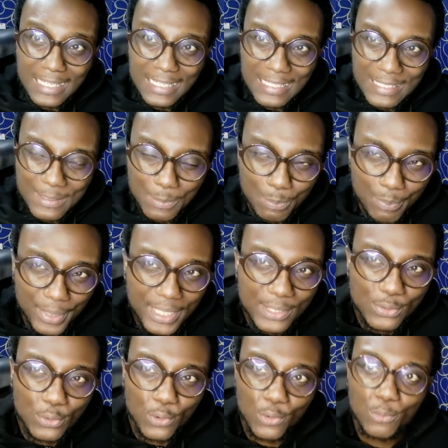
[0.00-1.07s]
is
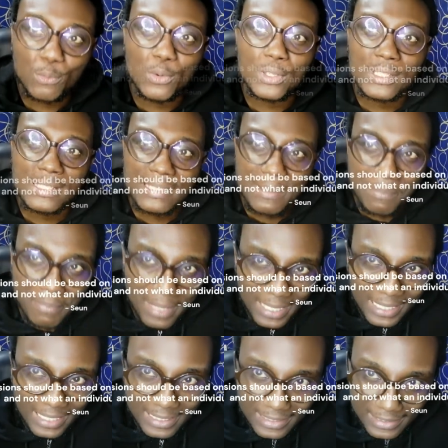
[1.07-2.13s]
based on what the
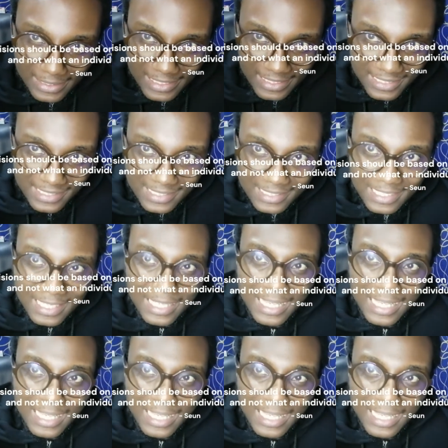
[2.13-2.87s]
market needs